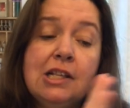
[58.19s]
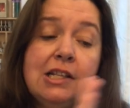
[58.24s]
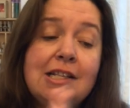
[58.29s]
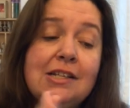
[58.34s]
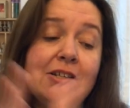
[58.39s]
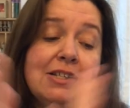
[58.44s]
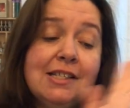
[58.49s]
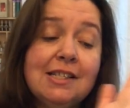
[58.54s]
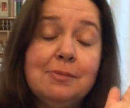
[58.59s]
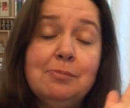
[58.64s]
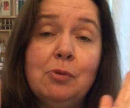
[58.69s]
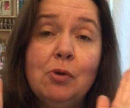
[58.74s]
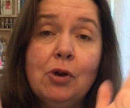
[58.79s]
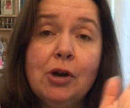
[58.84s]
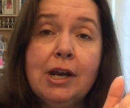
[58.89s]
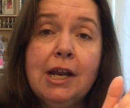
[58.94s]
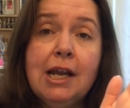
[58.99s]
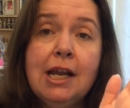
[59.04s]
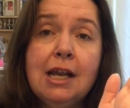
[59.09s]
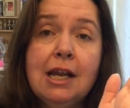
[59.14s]
This
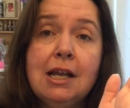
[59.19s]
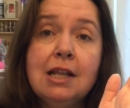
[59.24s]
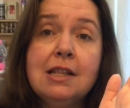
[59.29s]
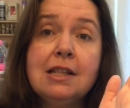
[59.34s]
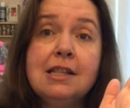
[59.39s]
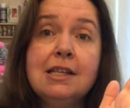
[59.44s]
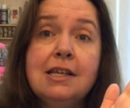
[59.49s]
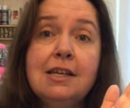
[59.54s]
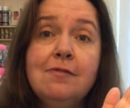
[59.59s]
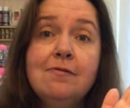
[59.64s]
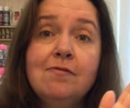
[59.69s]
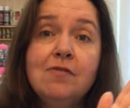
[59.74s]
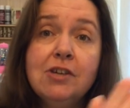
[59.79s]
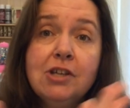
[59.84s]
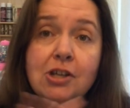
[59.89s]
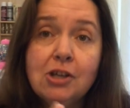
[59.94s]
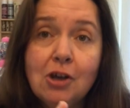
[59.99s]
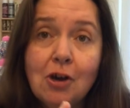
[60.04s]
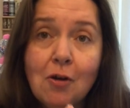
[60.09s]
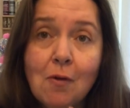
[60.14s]
morning, the
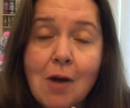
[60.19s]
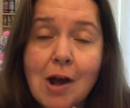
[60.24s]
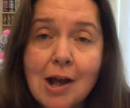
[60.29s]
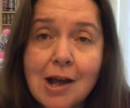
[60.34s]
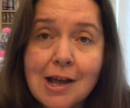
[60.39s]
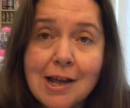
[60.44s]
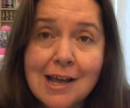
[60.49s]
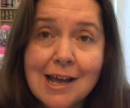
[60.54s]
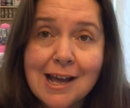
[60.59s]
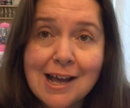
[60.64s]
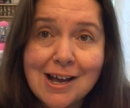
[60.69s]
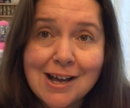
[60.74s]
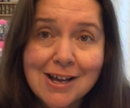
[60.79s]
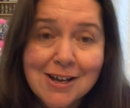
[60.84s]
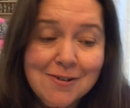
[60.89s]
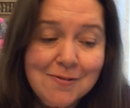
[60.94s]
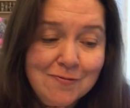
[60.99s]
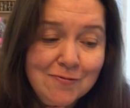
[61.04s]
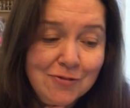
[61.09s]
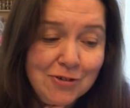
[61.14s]
video I
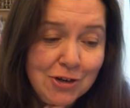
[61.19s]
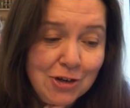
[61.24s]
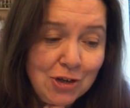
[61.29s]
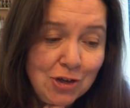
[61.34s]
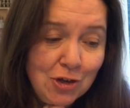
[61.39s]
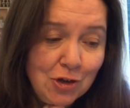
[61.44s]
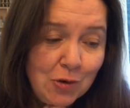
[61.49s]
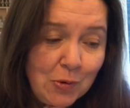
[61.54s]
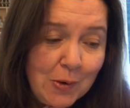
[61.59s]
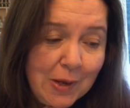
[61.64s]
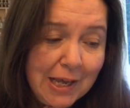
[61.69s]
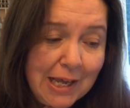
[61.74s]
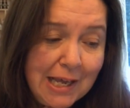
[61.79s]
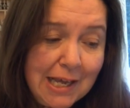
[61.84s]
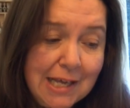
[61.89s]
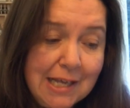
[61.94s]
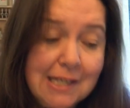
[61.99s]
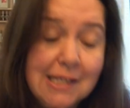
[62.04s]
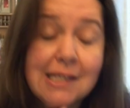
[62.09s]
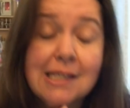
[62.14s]
have for you
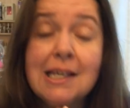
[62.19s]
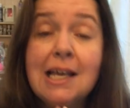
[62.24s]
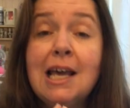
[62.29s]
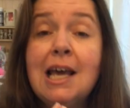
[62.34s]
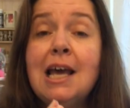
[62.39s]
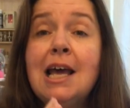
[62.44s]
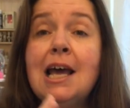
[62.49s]
is